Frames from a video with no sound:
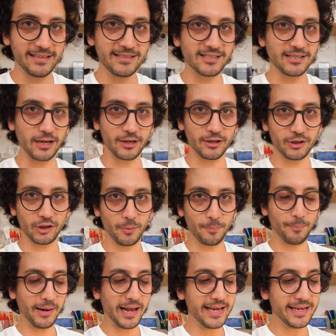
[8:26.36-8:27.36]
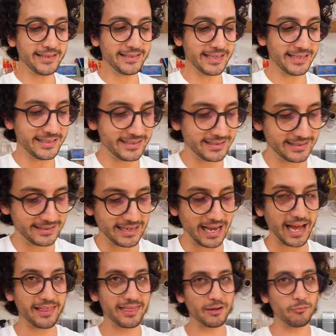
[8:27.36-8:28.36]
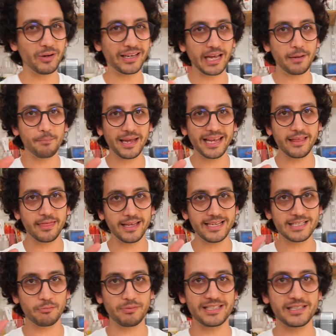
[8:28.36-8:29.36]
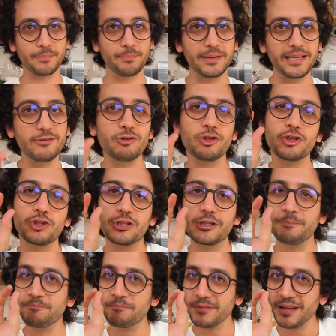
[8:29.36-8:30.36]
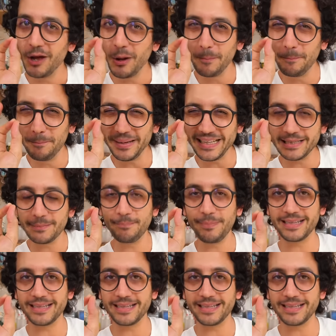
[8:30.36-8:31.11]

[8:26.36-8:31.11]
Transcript: the second complaint is, I think we can make this recipe just a bit